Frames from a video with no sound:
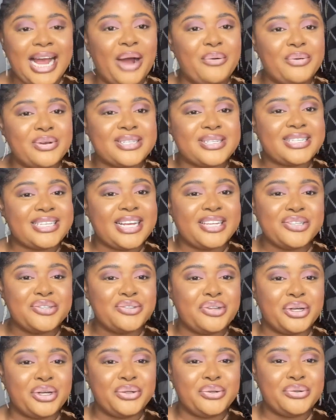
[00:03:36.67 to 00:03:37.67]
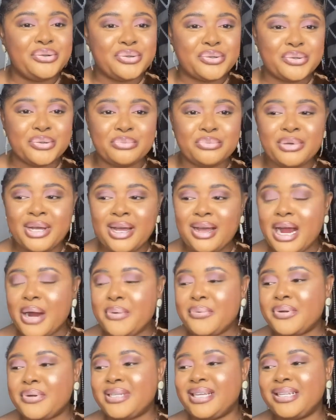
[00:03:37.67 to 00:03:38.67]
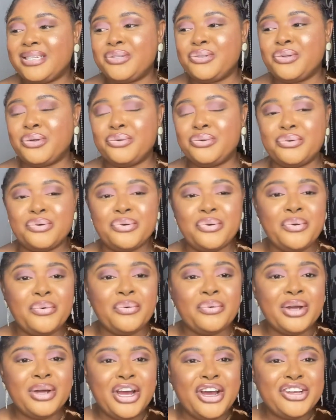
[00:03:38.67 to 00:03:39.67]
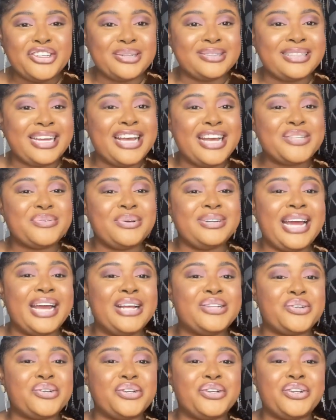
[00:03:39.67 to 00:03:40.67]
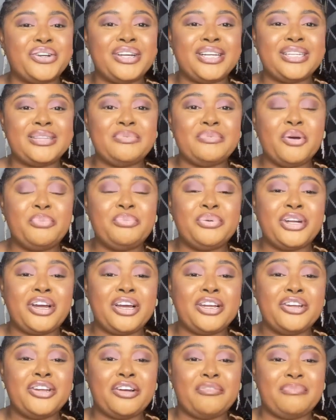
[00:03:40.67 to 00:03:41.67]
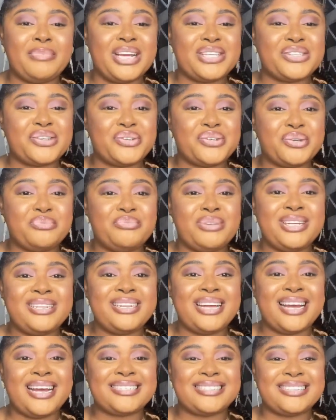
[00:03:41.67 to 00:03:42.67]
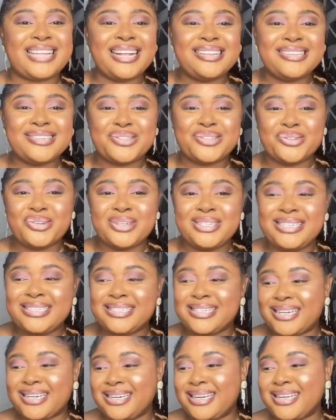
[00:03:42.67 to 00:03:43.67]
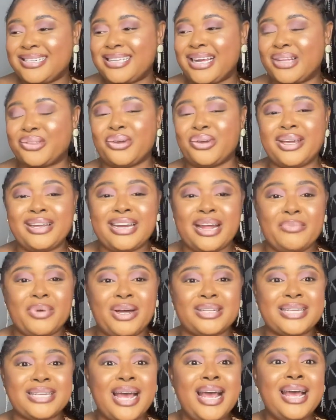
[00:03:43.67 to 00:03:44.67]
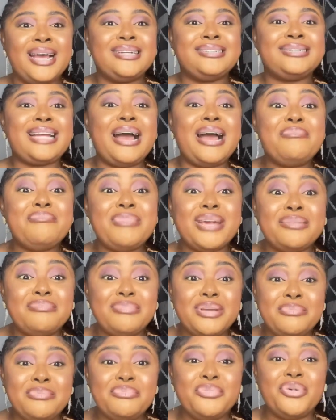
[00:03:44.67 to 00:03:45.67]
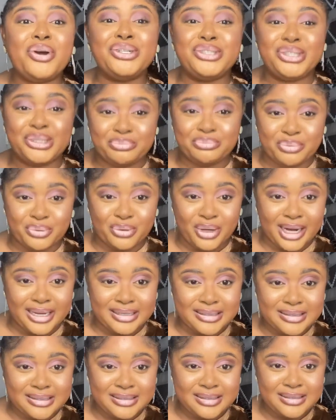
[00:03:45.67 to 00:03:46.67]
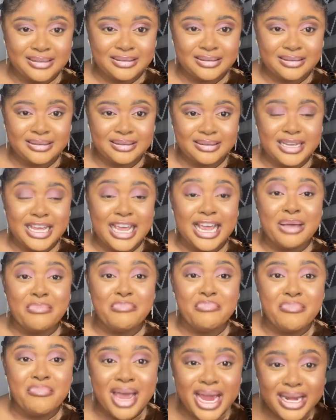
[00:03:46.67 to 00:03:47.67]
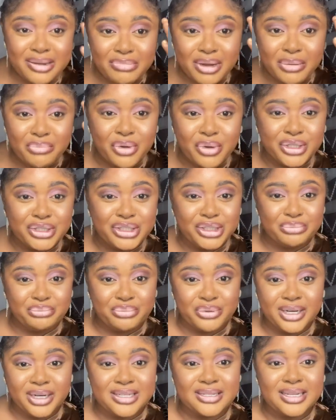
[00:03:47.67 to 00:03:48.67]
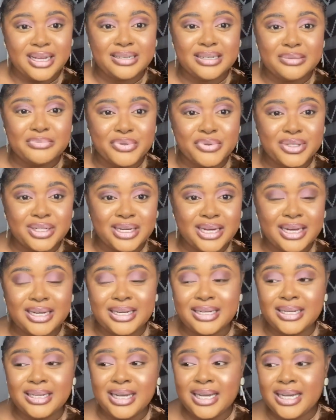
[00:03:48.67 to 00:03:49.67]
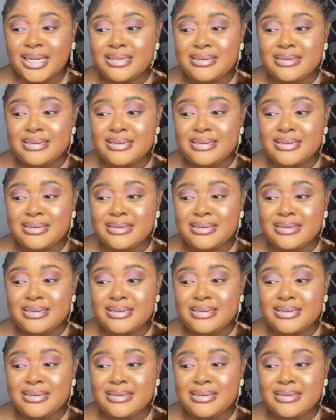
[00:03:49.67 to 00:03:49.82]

I was searching on YouTube, I was searching on Google. Sometimes when I open any of my social media, that is the only sickness they are talking about. That made me more depressed. It made me more depressed and emotional.